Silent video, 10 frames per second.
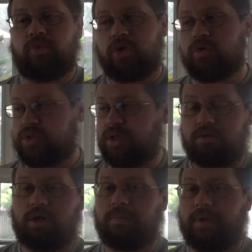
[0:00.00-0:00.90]
You see a
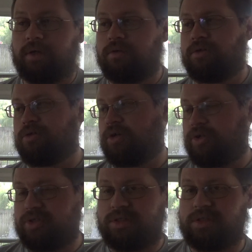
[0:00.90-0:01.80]
dog bed, your
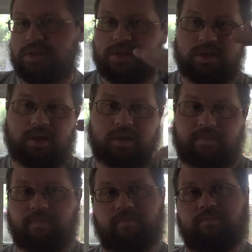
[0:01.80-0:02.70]
dog just sees a
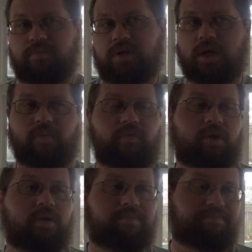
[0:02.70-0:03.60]
slightly
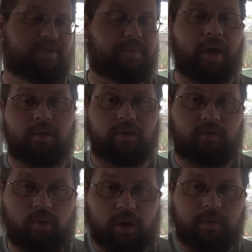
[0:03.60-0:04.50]
comfier spot on the
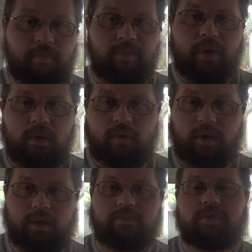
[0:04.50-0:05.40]
floor,
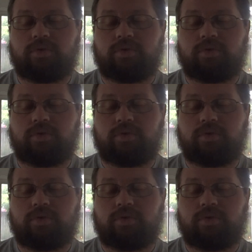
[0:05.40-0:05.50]
right?